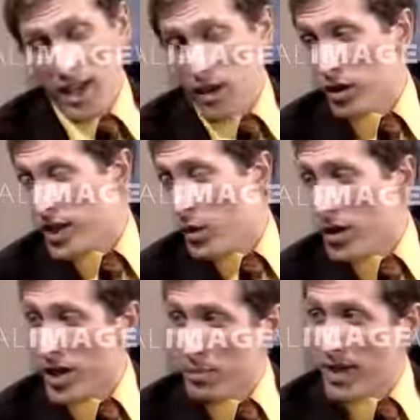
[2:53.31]
And of course, they
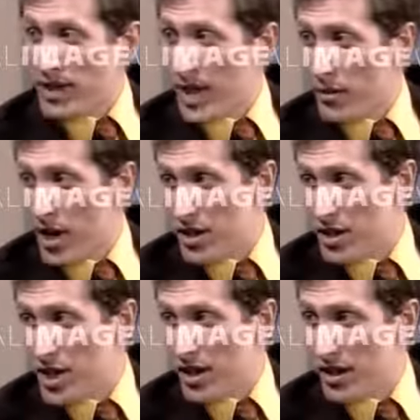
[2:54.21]
don't want their players getting
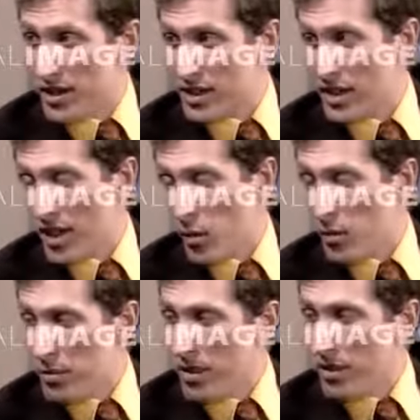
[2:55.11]
rich either. So they don't
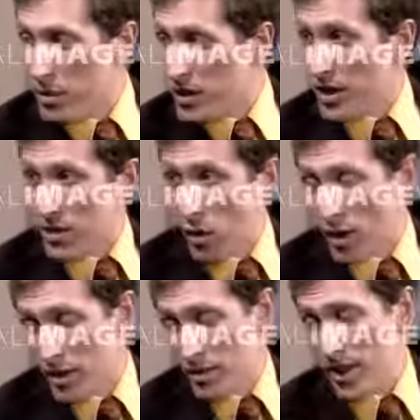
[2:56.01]
want them you know, losing
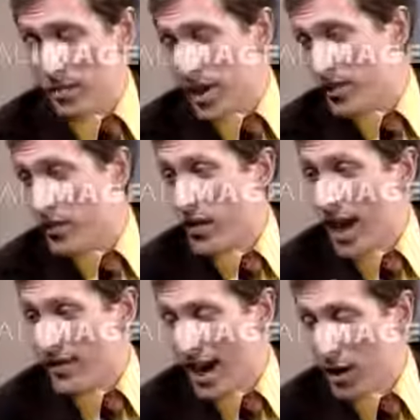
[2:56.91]
control of them. And they play for
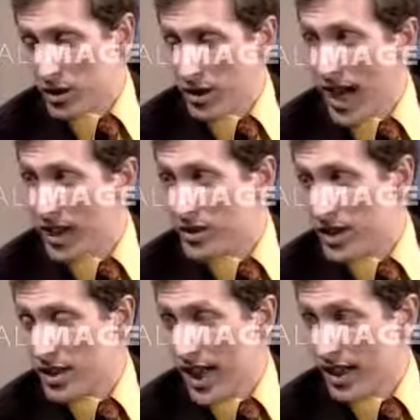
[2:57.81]
mm-hmm. $5,000
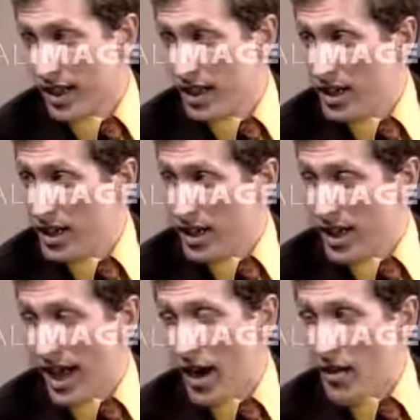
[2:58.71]
for the title.
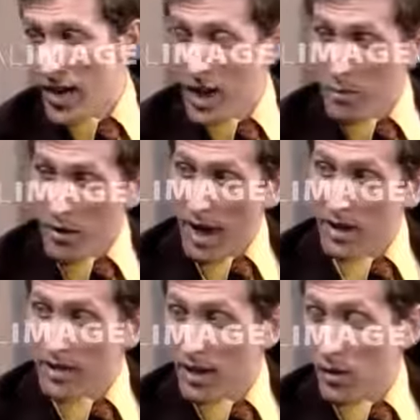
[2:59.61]
Now, how can they come
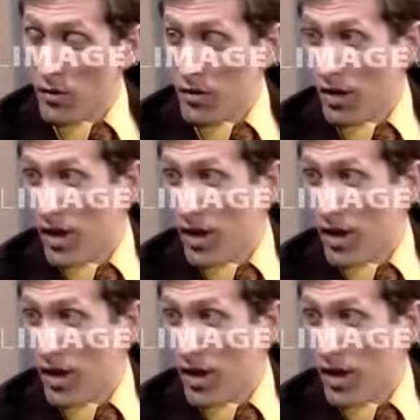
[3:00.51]
around saying, oh, for